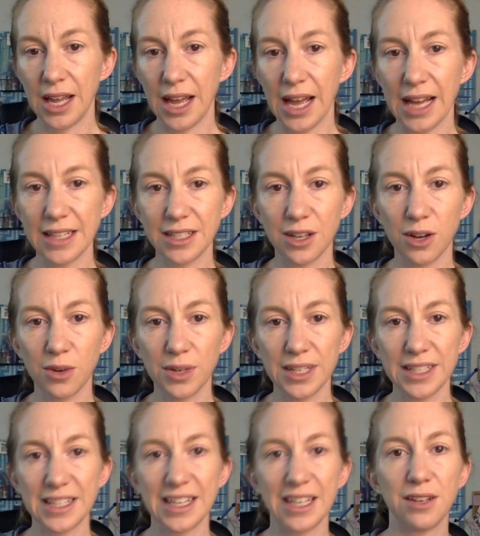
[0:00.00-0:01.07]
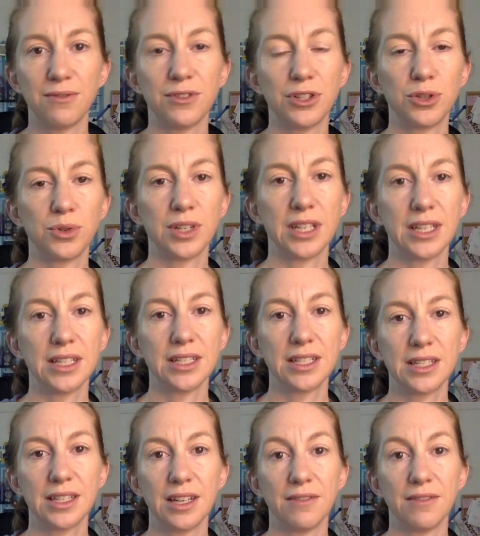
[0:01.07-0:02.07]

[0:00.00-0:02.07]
As always, thank you for joining us.